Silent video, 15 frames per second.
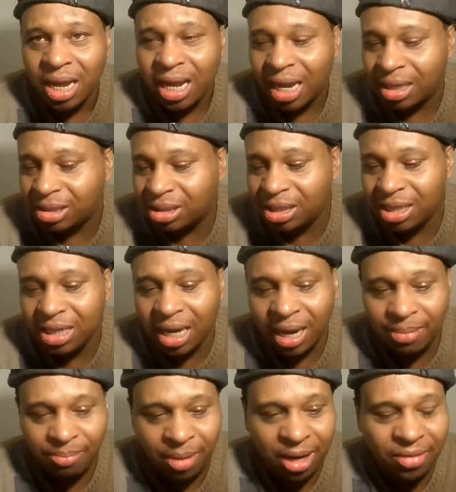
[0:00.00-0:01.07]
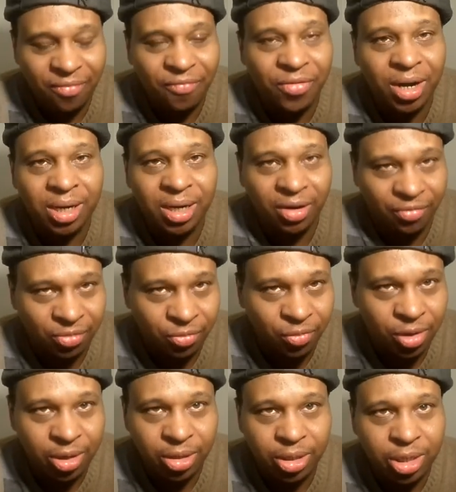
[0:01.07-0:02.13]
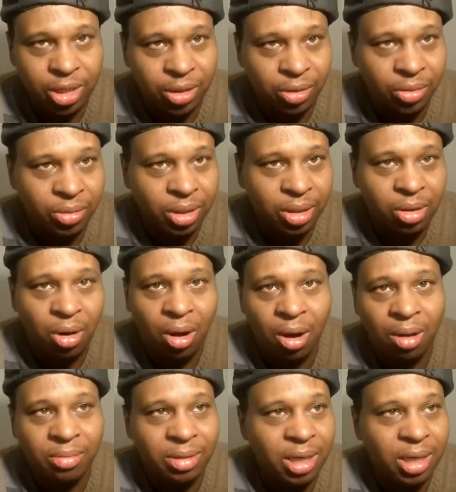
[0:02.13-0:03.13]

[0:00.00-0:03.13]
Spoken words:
and she got made fun of and ridiculed and called